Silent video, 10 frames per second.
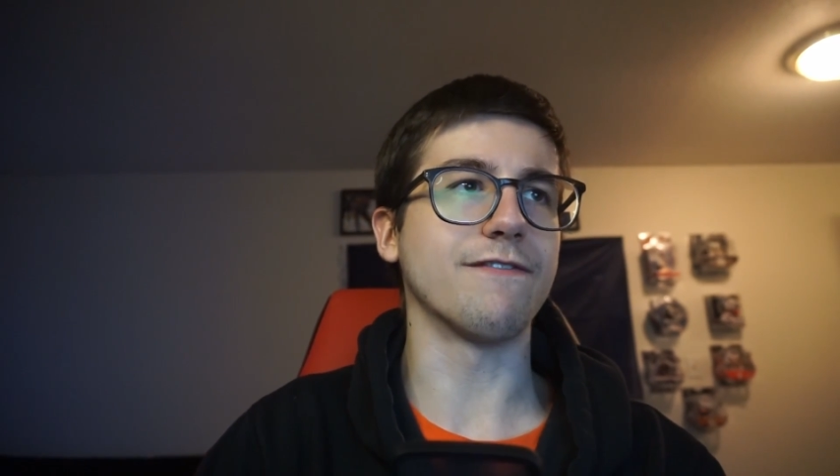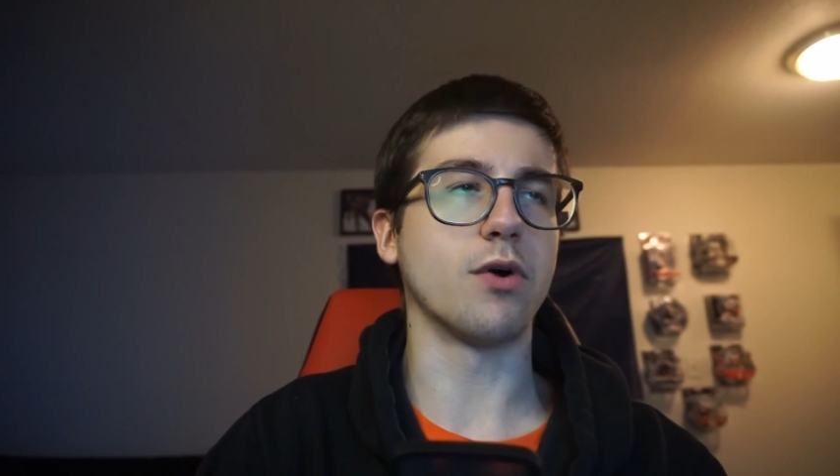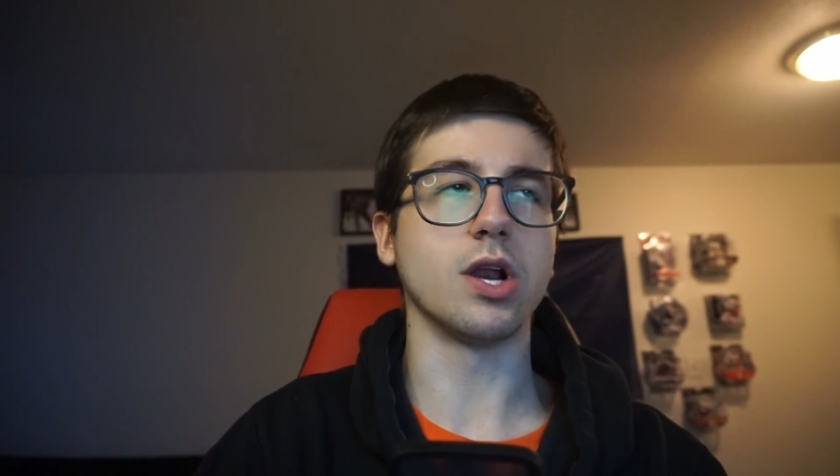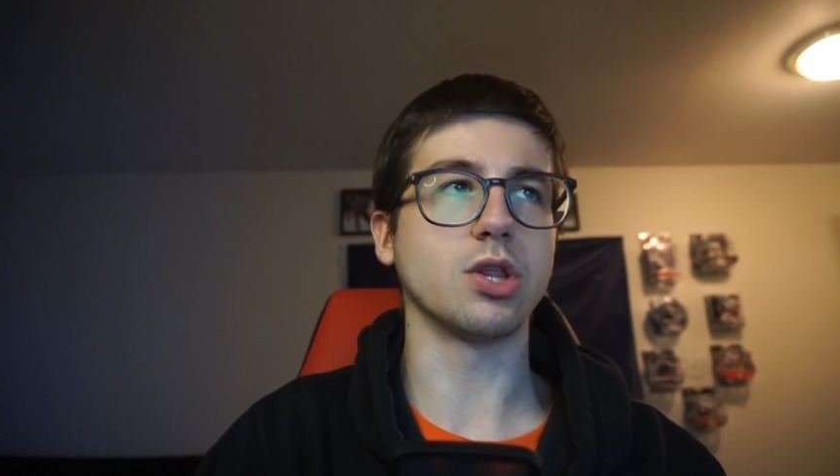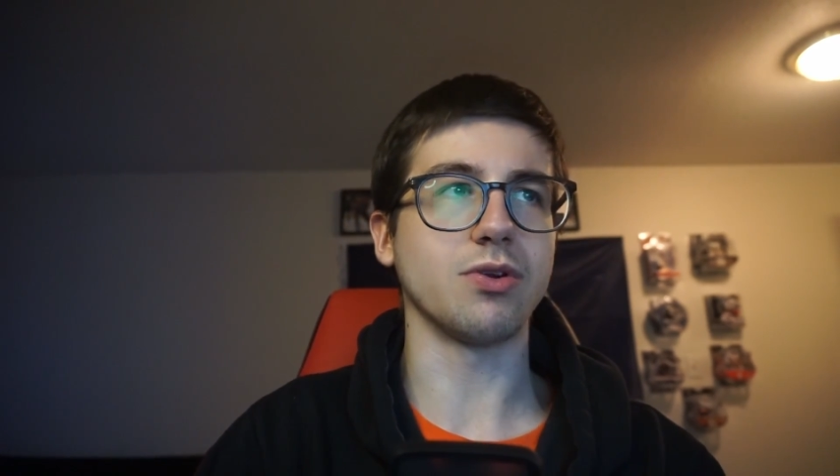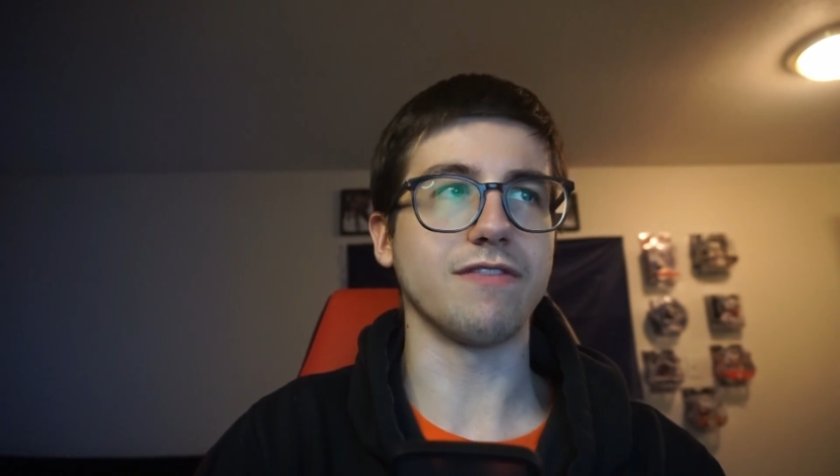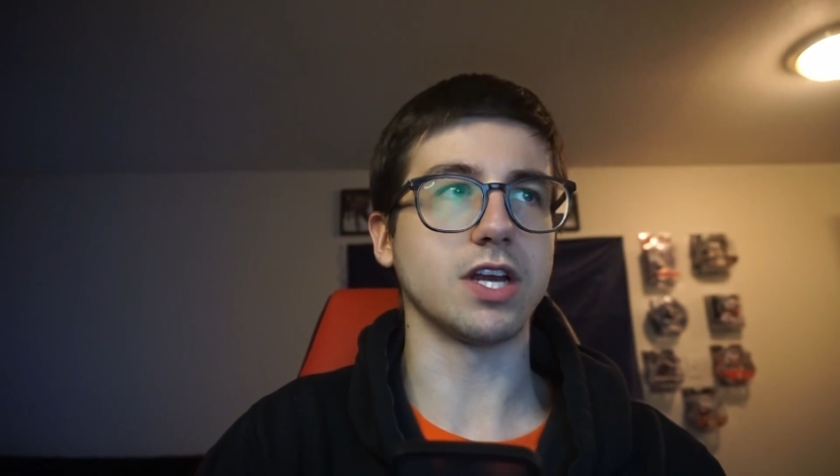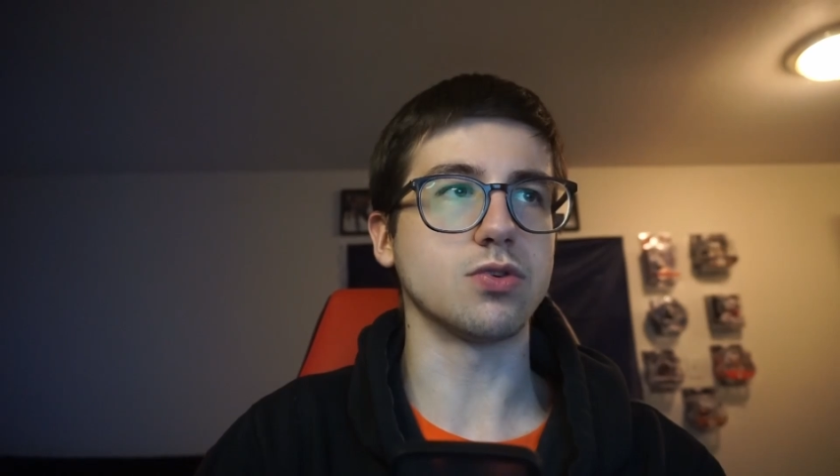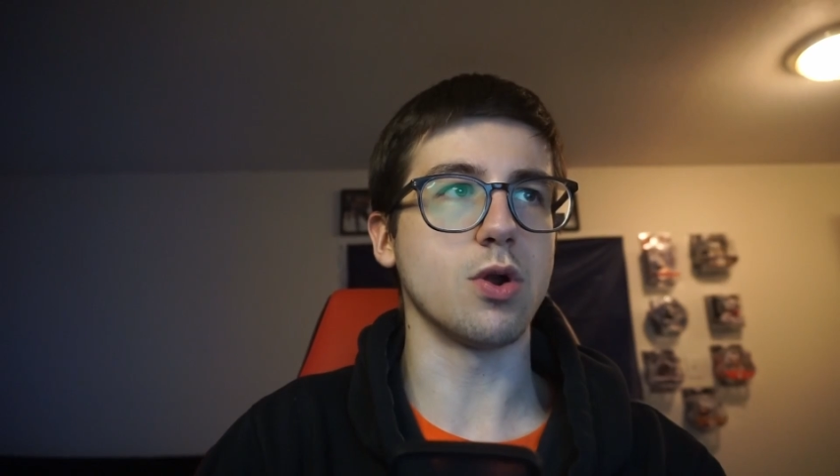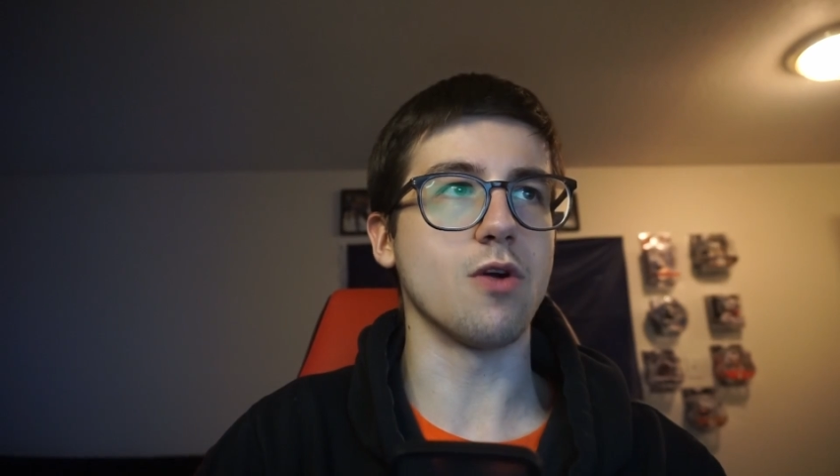4-3
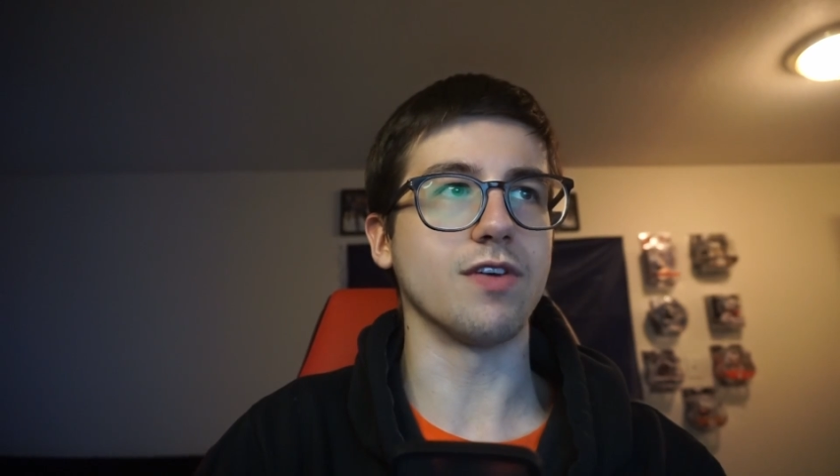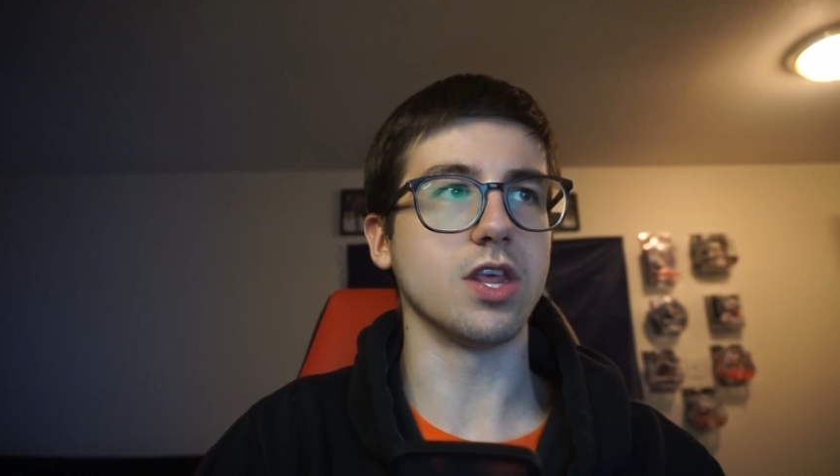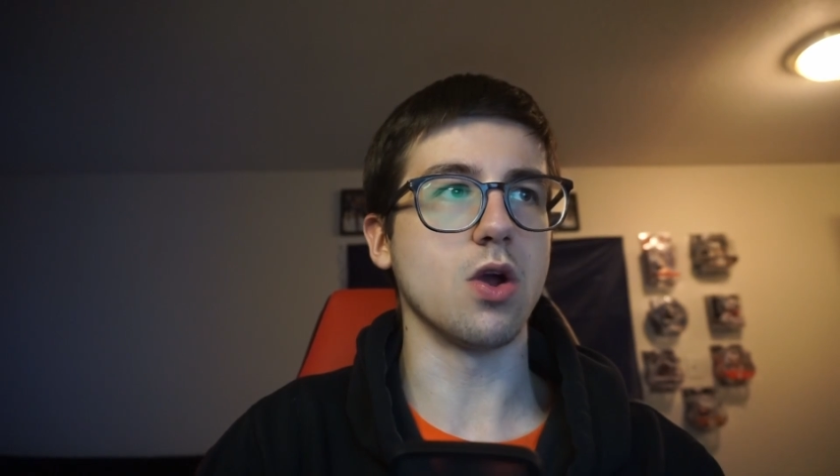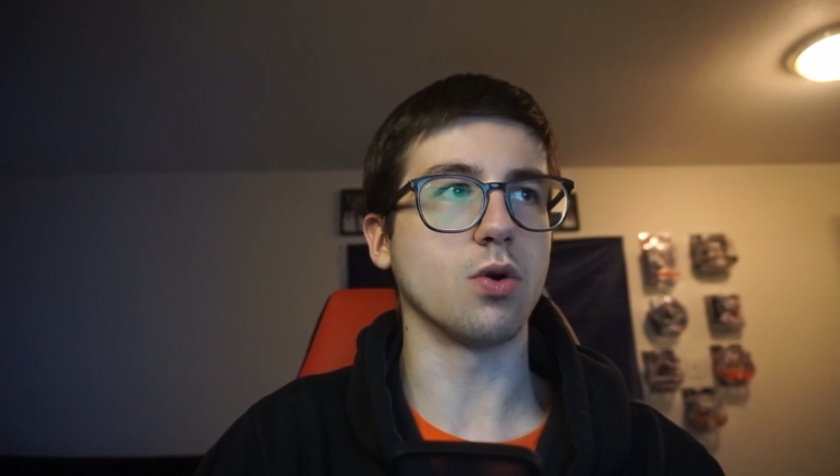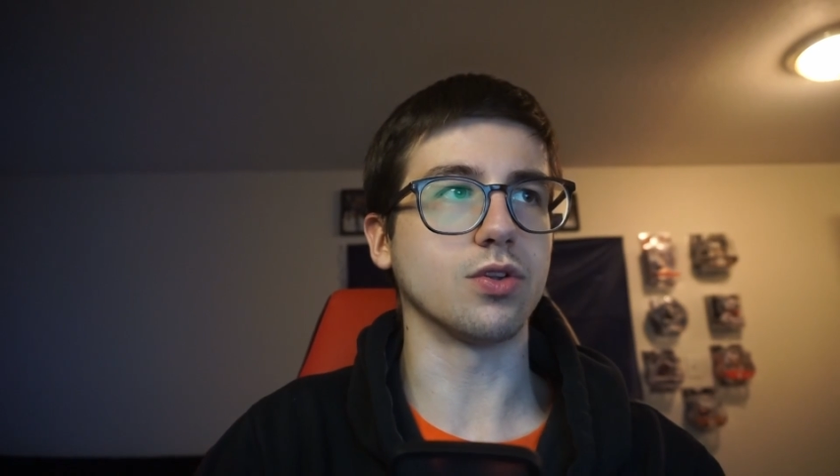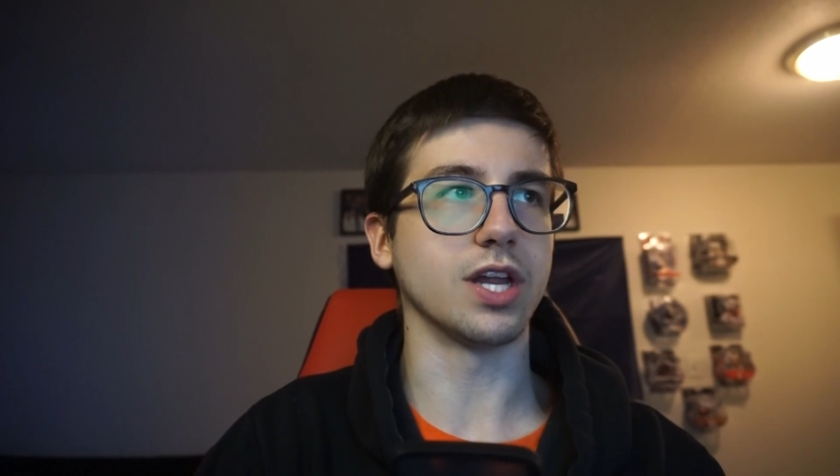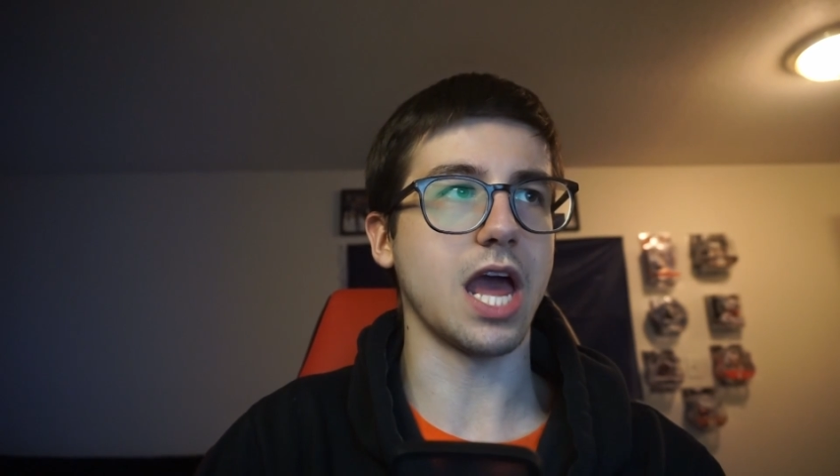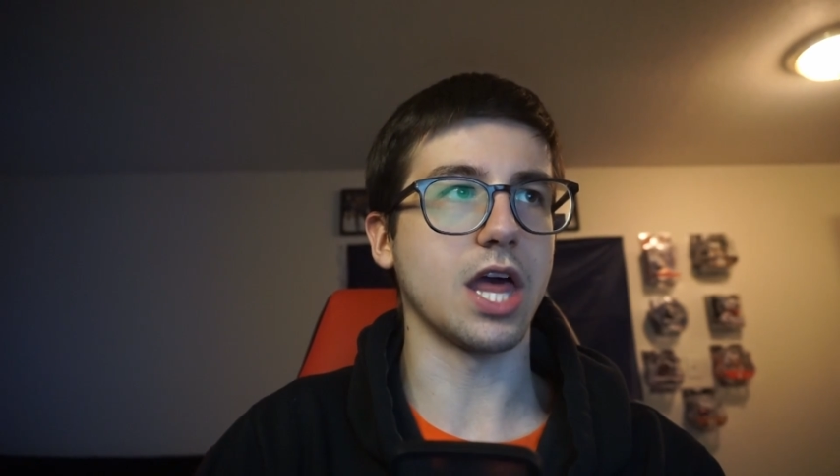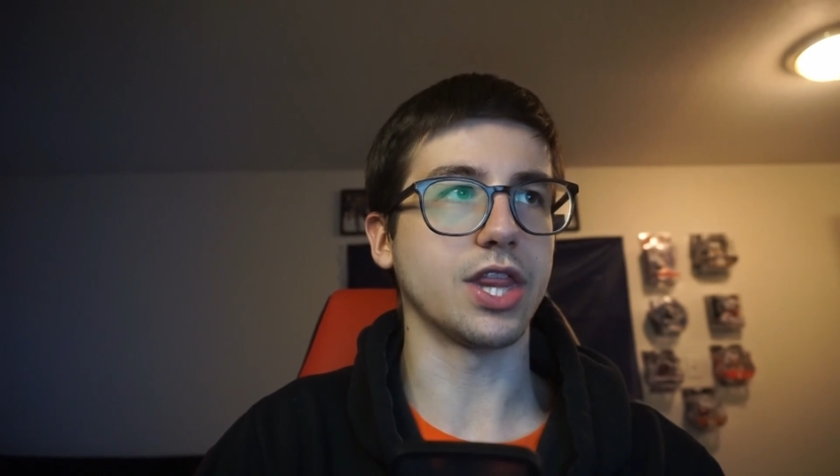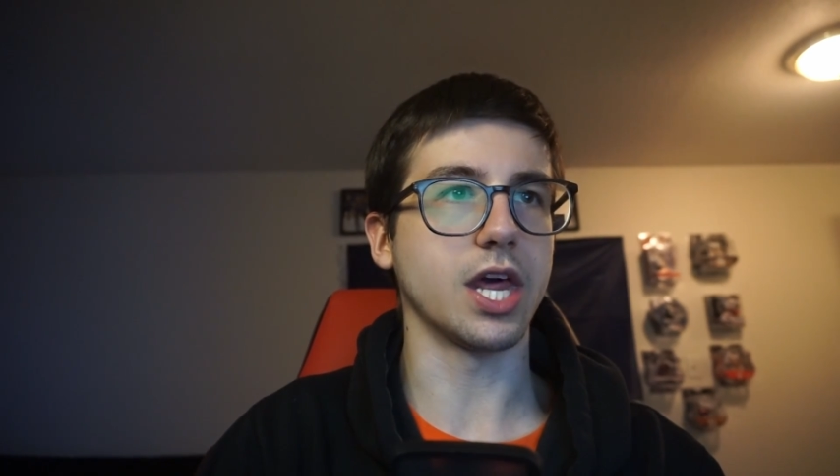victory over the Oakland
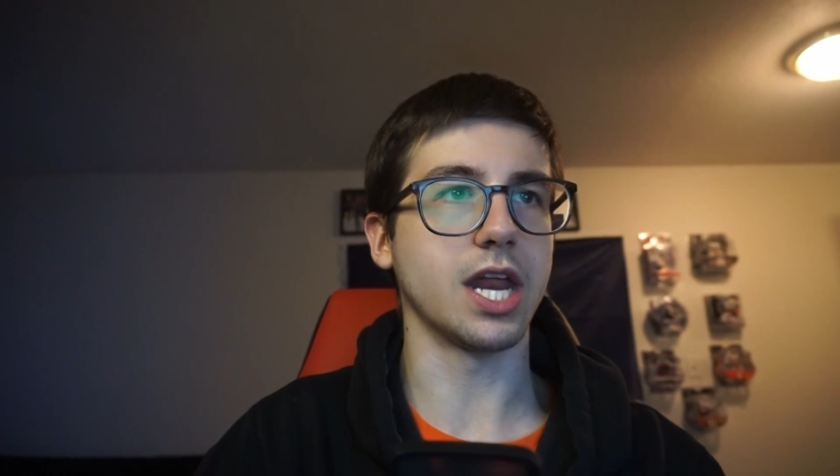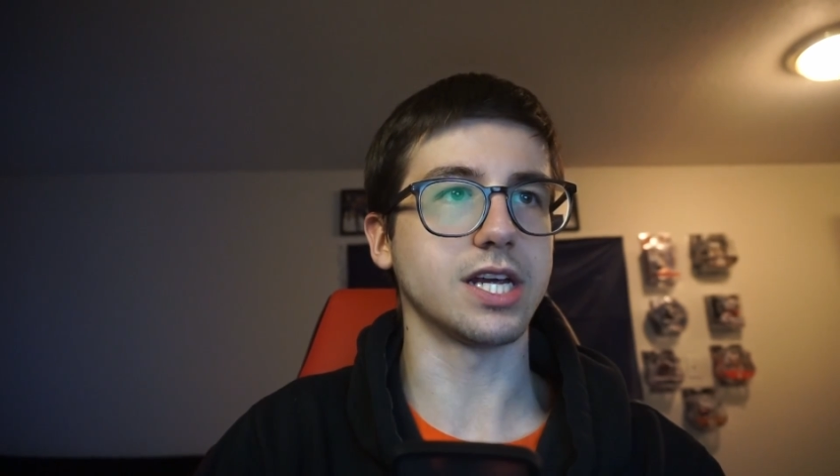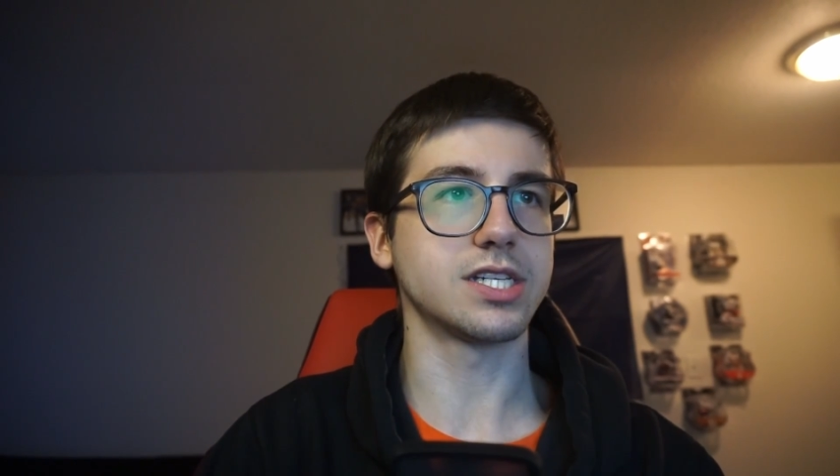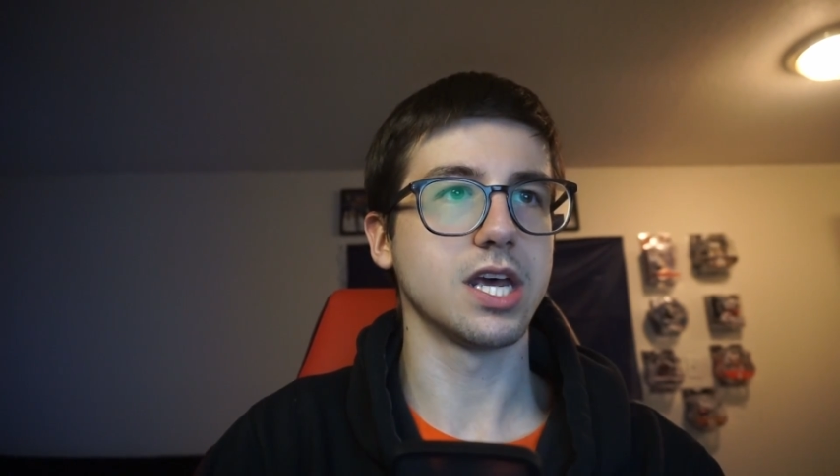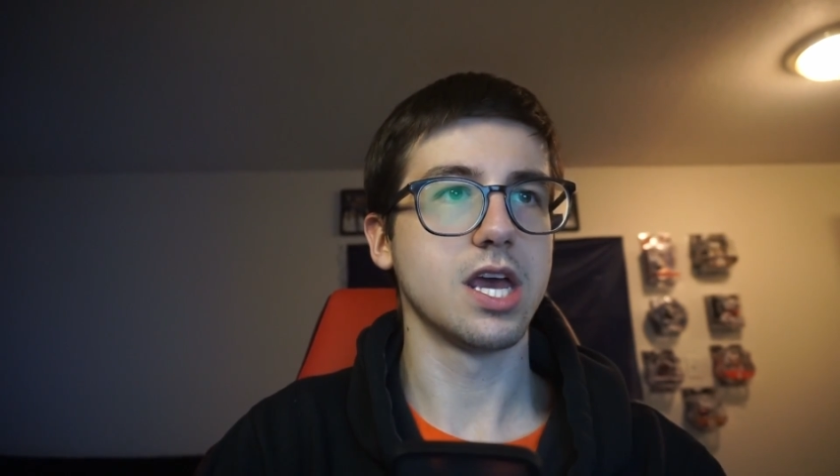Athletics.